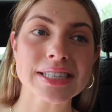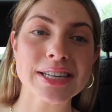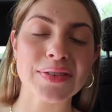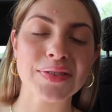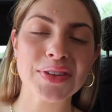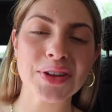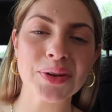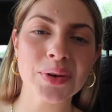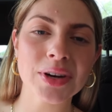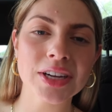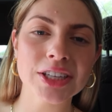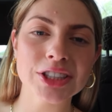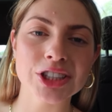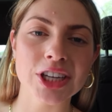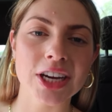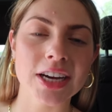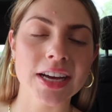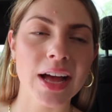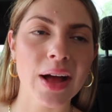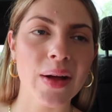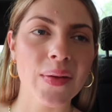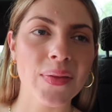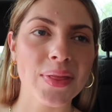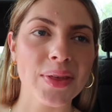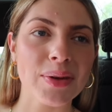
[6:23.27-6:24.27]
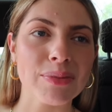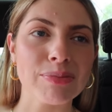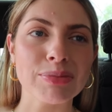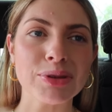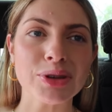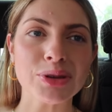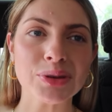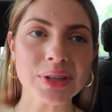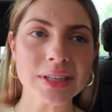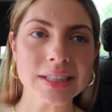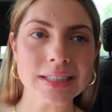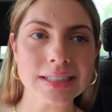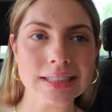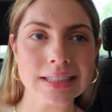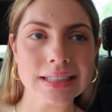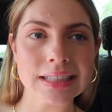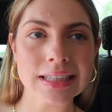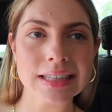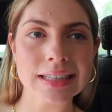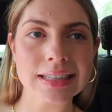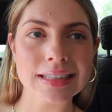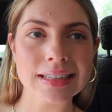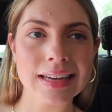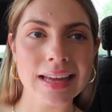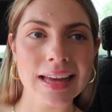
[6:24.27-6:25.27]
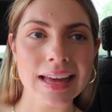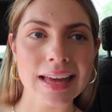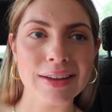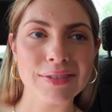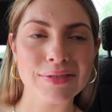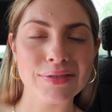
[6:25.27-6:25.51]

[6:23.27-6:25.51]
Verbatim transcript: definitely want to check out the beauty scene